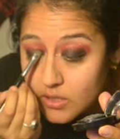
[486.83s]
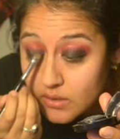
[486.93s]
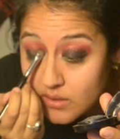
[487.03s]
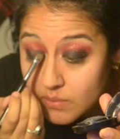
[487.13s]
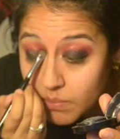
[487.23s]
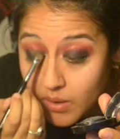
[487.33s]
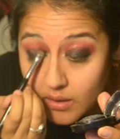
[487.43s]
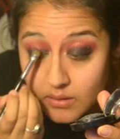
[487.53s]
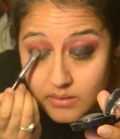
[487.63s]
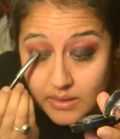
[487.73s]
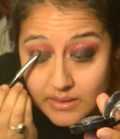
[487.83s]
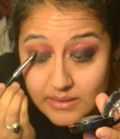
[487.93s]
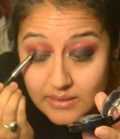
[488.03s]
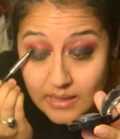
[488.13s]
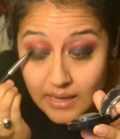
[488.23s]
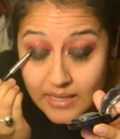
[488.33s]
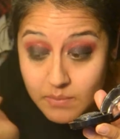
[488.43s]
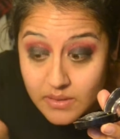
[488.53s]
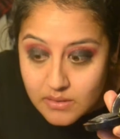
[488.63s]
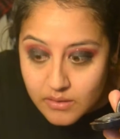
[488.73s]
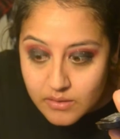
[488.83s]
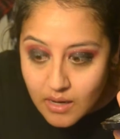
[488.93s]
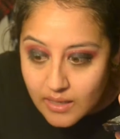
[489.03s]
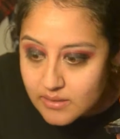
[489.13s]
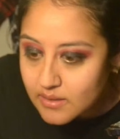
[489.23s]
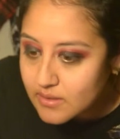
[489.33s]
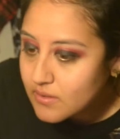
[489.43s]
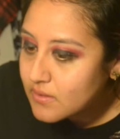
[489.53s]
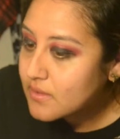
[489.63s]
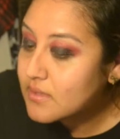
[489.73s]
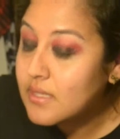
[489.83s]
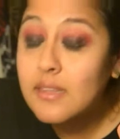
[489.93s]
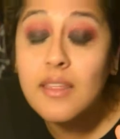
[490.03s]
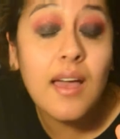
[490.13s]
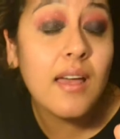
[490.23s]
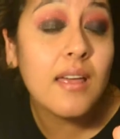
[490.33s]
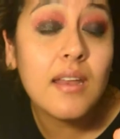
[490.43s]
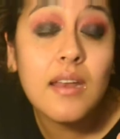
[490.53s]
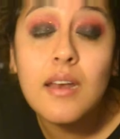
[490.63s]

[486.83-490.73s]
sparkles like diamonds on your eyes. Like, do you see that?